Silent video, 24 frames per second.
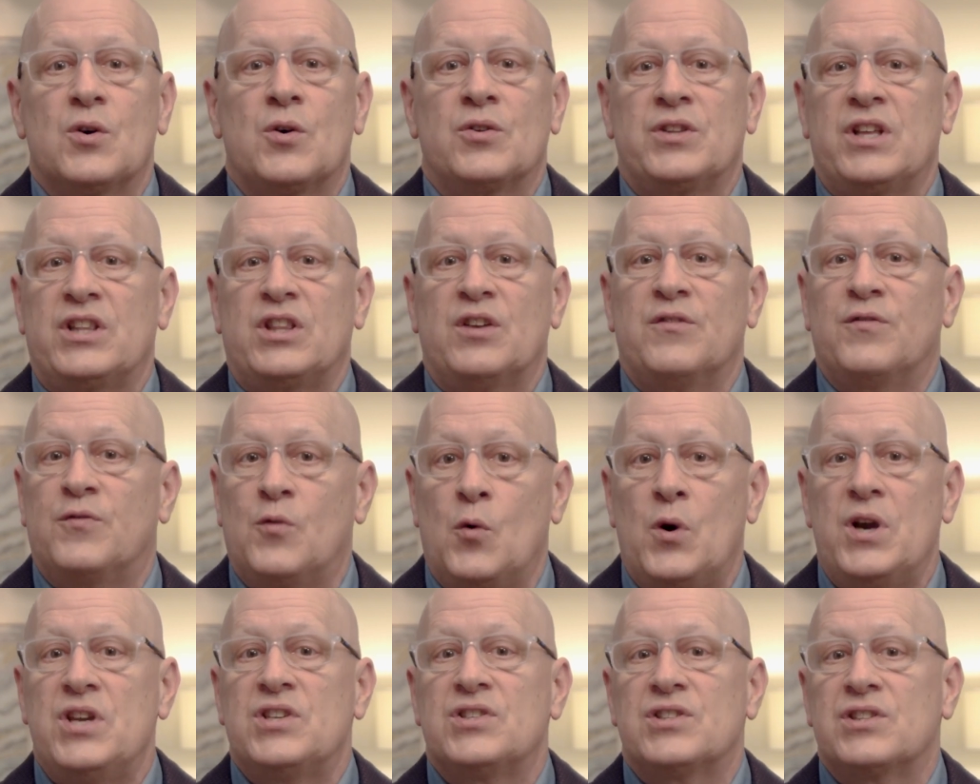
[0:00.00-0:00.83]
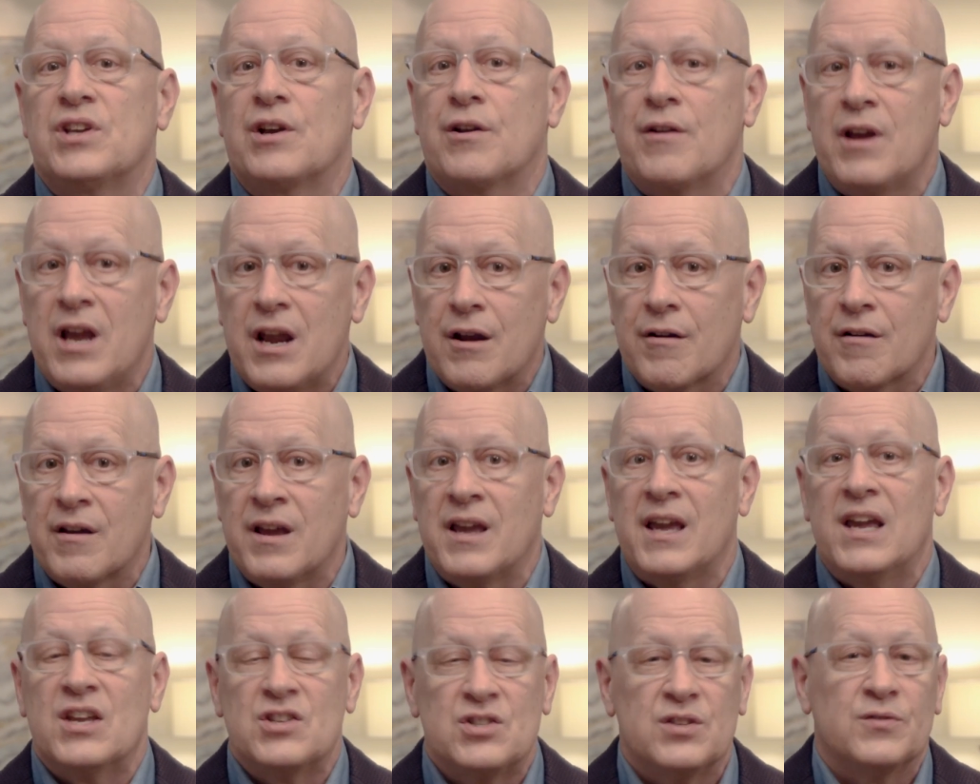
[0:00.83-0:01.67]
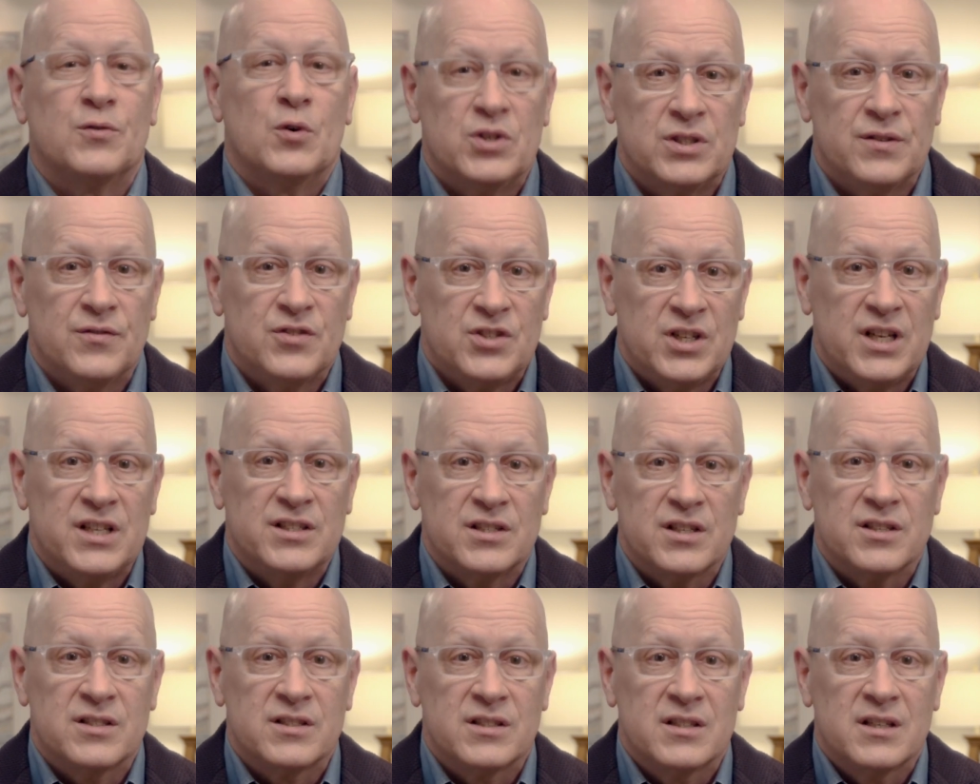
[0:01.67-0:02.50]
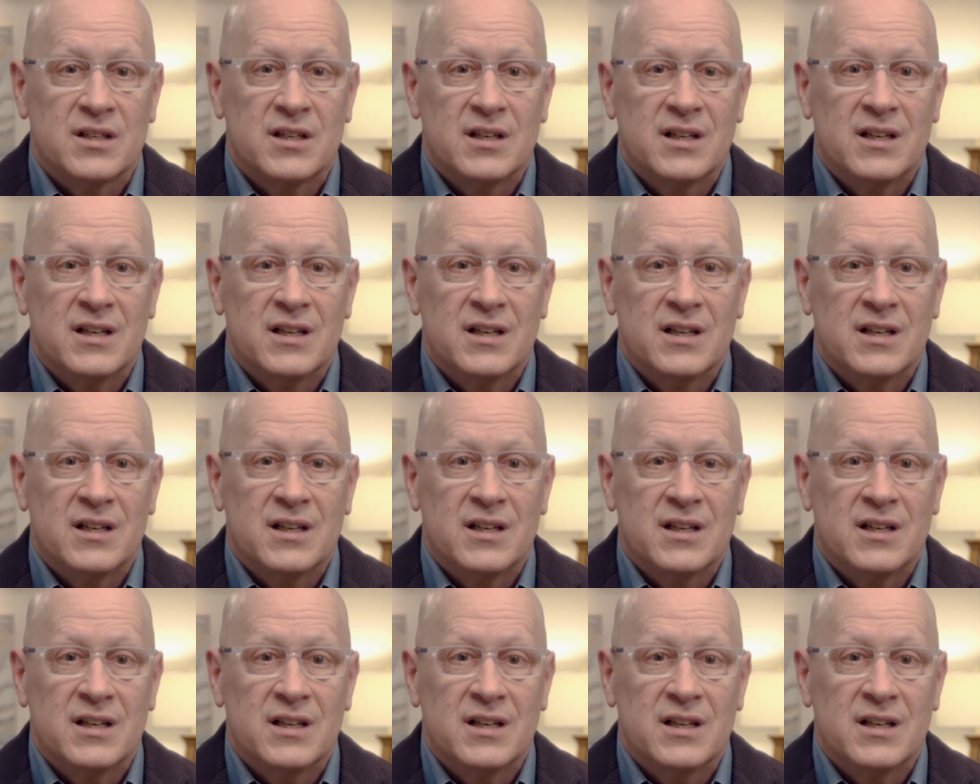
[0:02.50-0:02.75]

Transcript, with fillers: or that the voice they're hearing is the voice of Jesus.